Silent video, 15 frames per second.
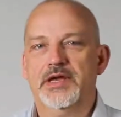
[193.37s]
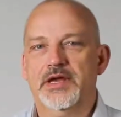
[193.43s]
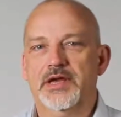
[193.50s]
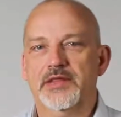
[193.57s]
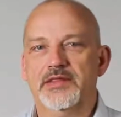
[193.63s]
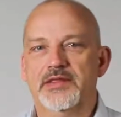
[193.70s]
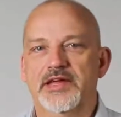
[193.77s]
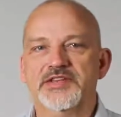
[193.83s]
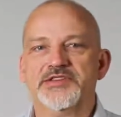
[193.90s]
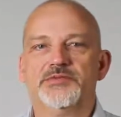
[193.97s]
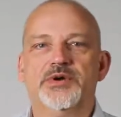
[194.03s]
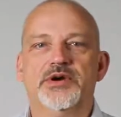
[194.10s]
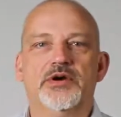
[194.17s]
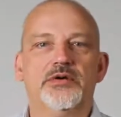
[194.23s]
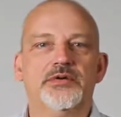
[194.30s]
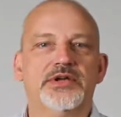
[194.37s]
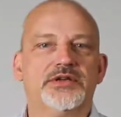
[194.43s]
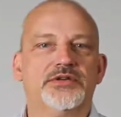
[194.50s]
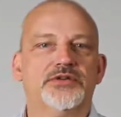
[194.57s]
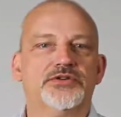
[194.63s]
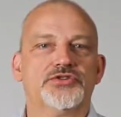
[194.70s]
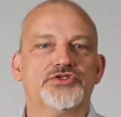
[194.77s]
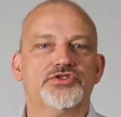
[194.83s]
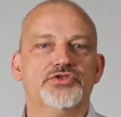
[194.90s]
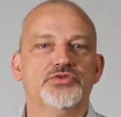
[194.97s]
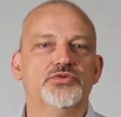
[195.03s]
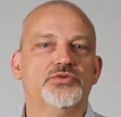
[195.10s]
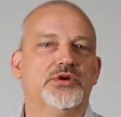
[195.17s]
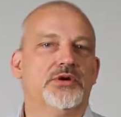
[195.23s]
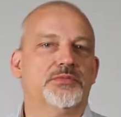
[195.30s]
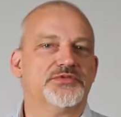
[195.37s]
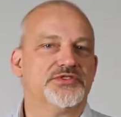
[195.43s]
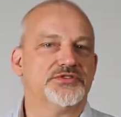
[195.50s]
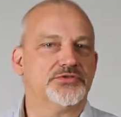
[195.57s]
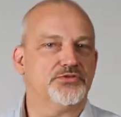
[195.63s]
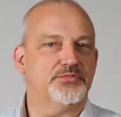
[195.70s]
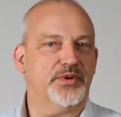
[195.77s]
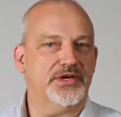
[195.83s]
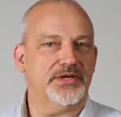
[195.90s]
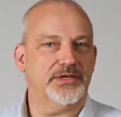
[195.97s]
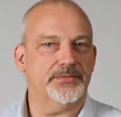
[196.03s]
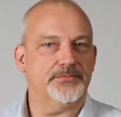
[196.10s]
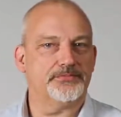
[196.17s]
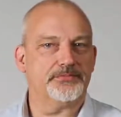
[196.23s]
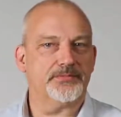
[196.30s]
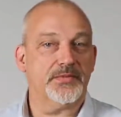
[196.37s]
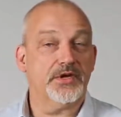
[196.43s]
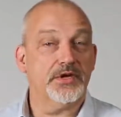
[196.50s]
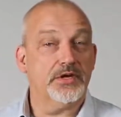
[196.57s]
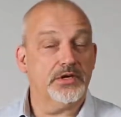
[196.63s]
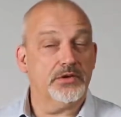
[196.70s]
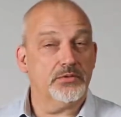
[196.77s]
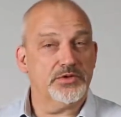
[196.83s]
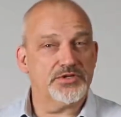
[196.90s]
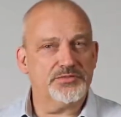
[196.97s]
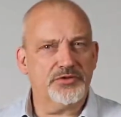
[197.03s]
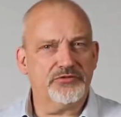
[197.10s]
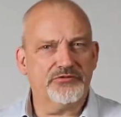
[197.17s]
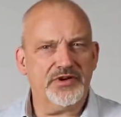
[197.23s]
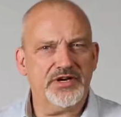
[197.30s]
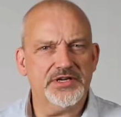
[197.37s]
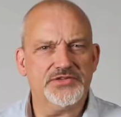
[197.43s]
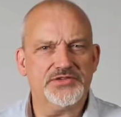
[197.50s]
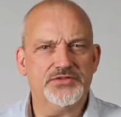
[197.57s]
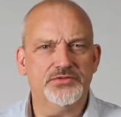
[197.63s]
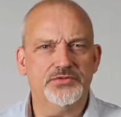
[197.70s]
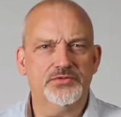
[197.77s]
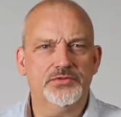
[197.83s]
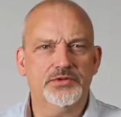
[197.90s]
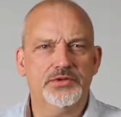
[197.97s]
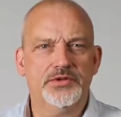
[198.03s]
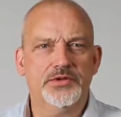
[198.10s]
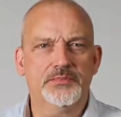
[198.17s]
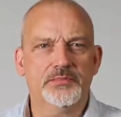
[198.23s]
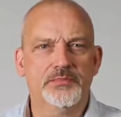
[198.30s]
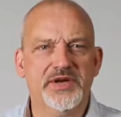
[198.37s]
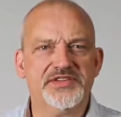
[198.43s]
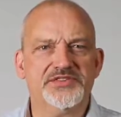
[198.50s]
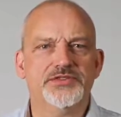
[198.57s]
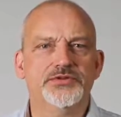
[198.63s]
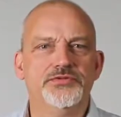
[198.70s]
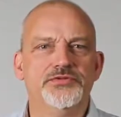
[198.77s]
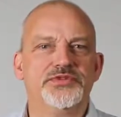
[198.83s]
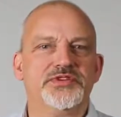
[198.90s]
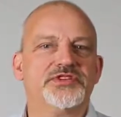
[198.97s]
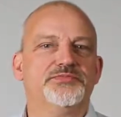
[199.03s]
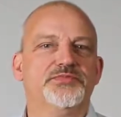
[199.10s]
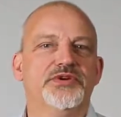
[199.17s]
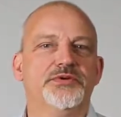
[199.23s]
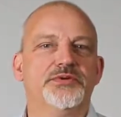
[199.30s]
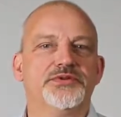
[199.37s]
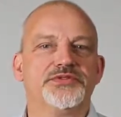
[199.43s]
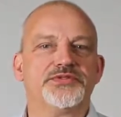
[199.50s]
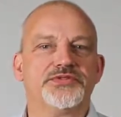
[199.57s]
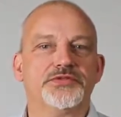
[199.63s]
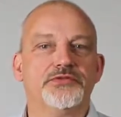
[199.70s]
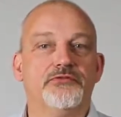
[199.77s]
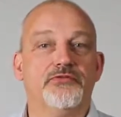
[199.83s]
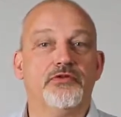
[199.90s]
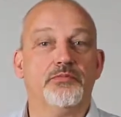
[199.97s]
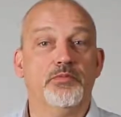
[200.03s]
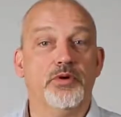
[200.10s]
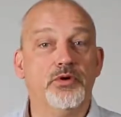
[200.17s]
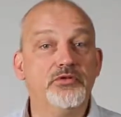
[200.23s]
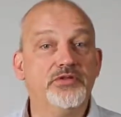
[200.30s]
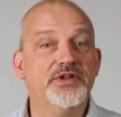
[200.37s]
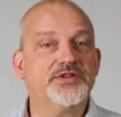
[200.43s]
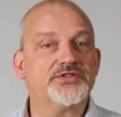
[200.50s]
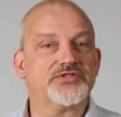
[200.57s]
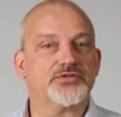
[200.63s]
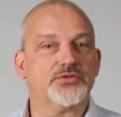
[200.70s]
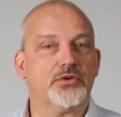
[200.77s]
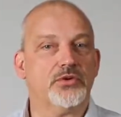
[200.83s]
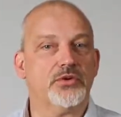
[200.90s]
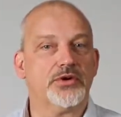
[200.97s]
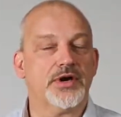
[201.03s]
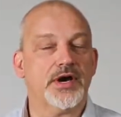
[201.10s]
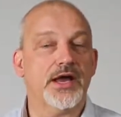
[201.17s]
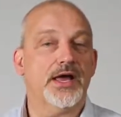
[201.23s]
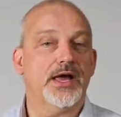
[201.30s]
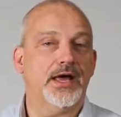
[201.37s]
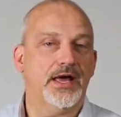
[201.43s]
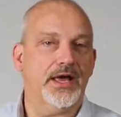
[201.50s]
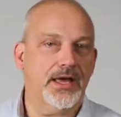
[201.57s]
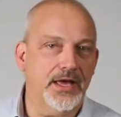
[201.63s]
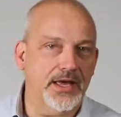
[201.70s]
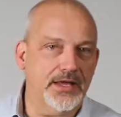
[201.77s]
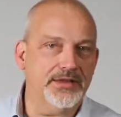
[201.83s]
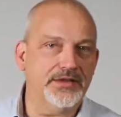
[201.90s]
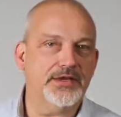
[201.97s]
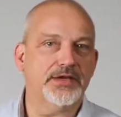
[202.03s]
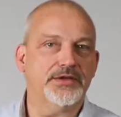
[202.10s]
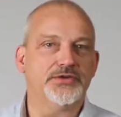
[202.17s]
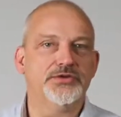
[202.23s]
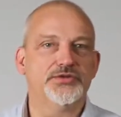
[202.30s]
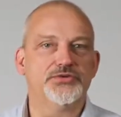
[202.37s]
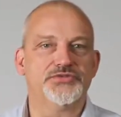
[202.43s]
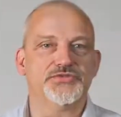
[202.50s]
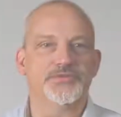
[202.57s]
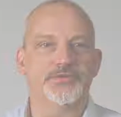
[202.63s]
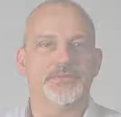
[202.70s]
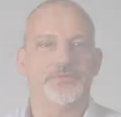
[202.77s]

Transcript: And that's where AUDAC Touch 2 comes into play, which provides you the best user experience for both the installer and the end user.